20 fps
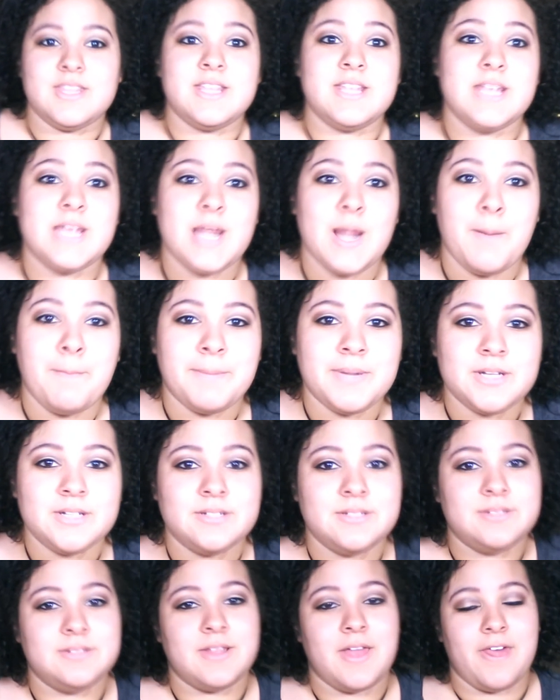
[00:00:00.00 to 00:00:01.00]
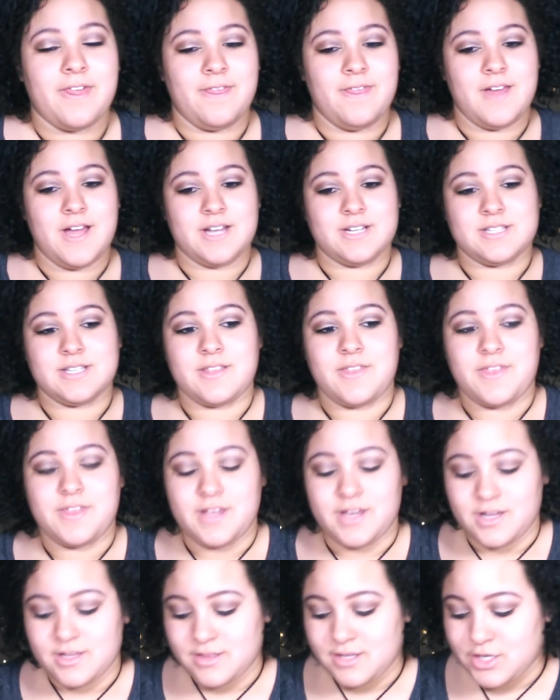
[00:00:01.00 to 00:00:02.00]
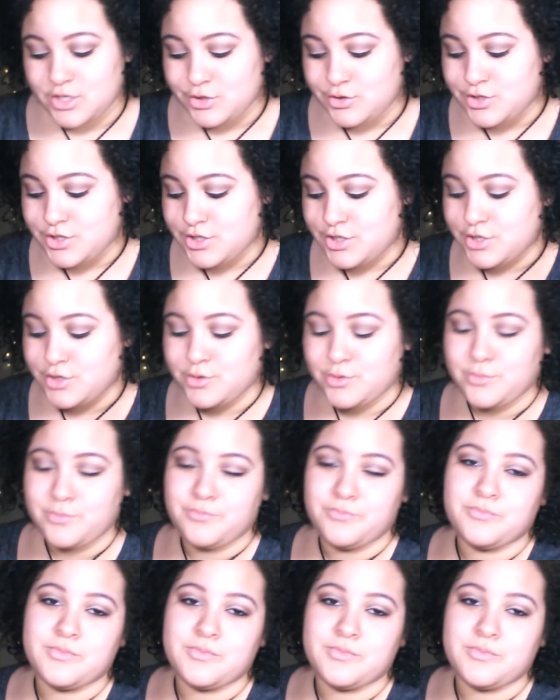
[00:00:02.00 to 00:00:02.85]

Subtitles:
Yup, that's the thing that you should do.